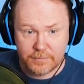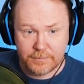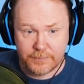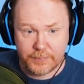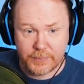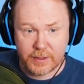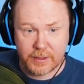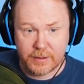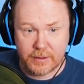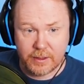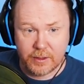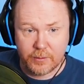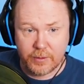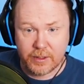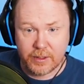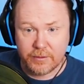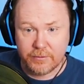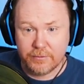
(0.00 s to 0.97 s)
And there we
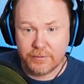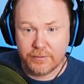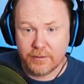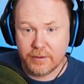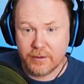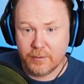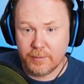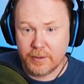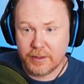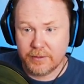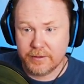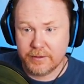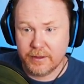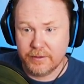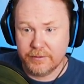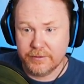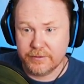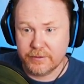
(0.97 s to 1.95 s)
have the mouth
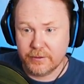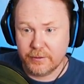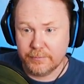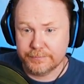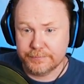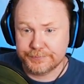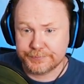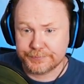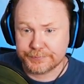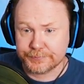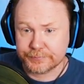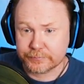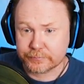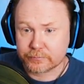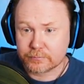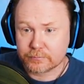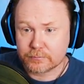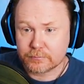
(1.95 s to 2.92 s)
down. So
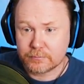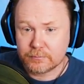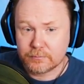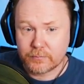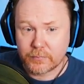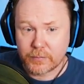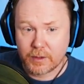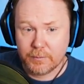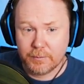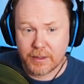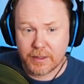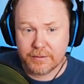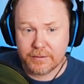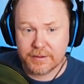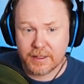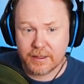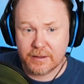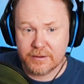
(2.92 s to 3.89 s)
mouth
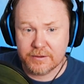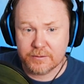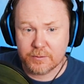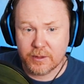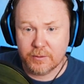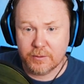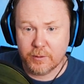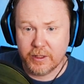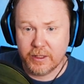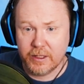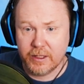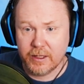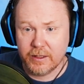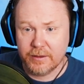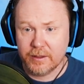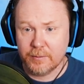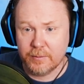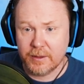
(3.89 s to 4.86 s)
down is one way,
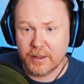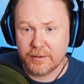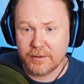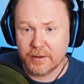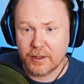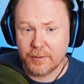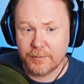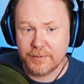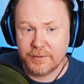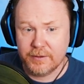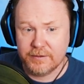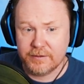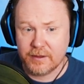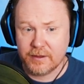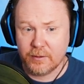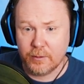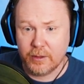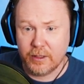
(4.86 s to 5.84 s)
and then mouth up is the
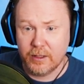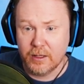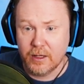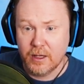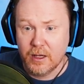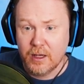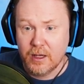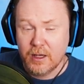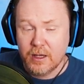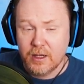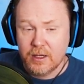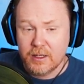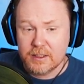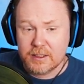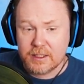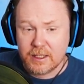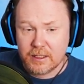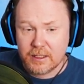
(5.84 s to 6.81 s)
other way.
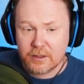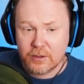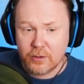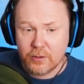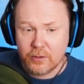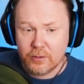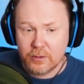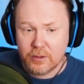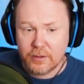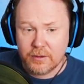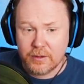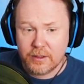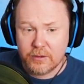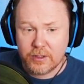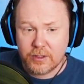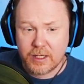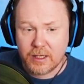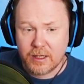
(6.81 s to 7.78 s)
Take note that
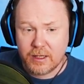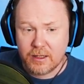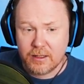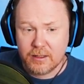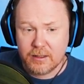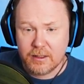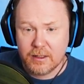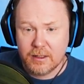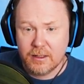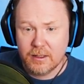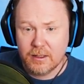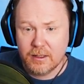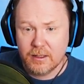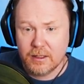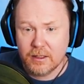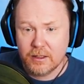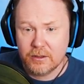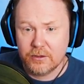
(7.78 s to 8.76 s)
you can
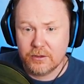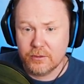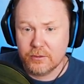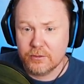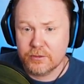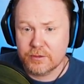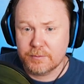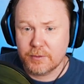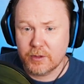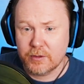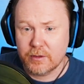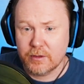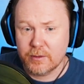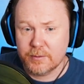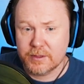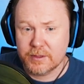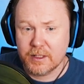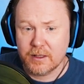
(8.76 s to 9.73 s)
use both of
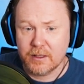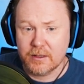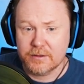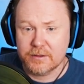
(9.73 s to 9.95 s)
them together.